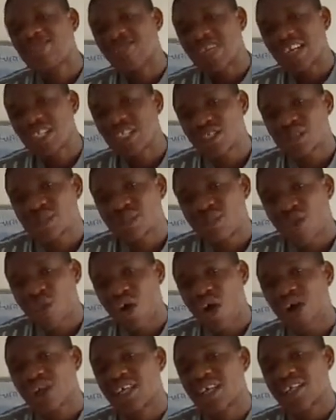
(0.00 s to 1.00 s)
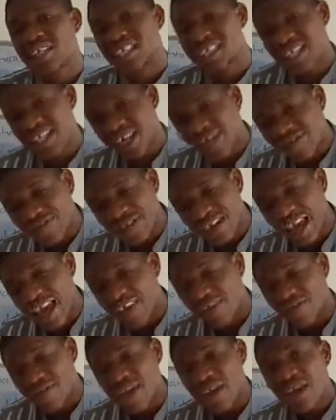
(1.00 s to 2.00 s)
vegetable oil its shelf
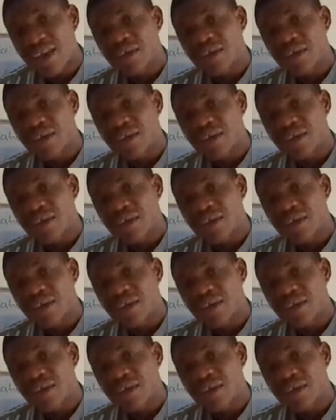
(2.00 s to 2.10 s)
life,